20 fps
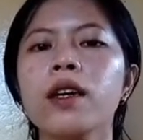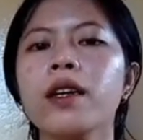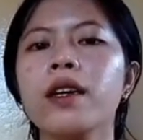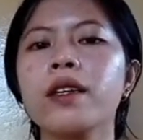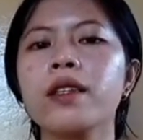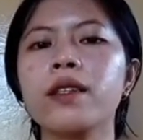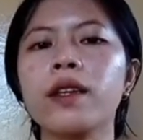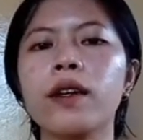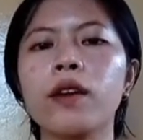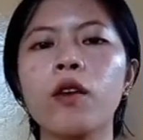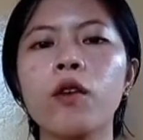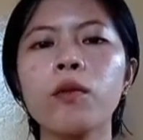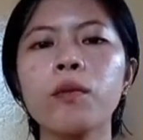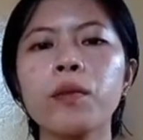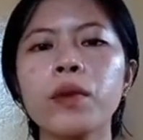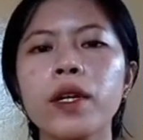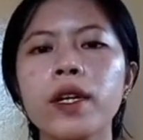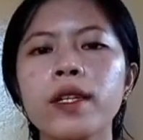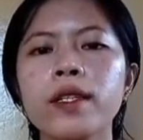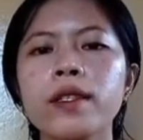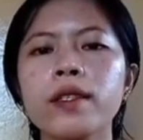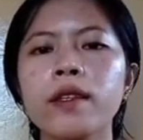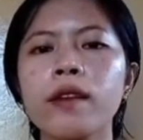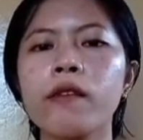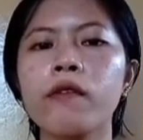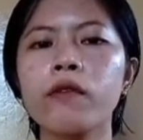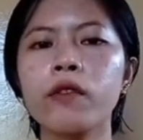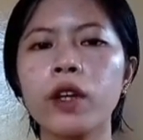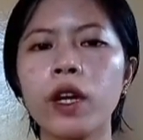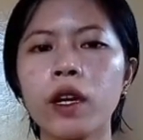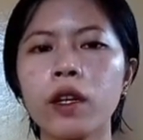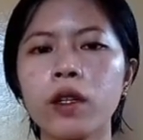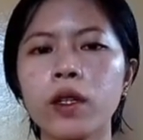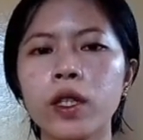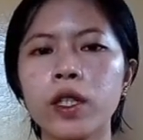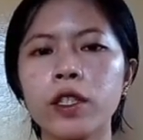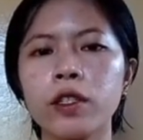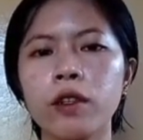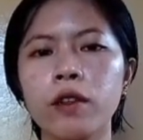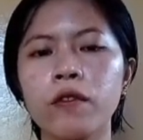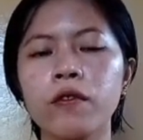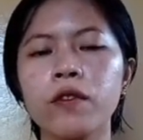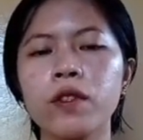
is a comprehensive record of